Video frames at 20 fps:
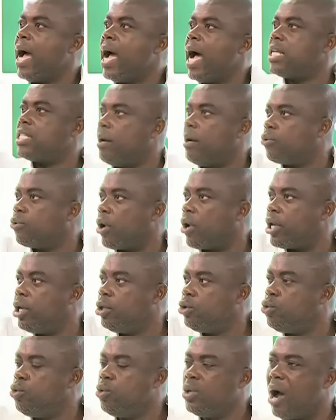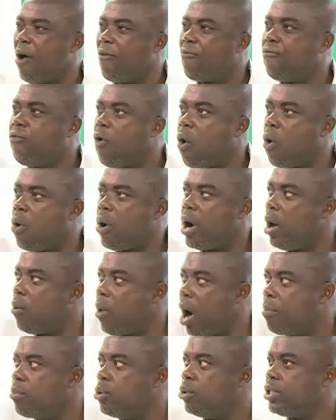As I'm talking to you now, 4
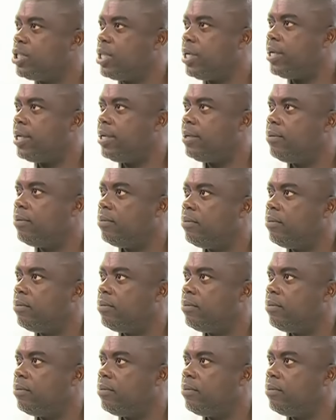our brutally.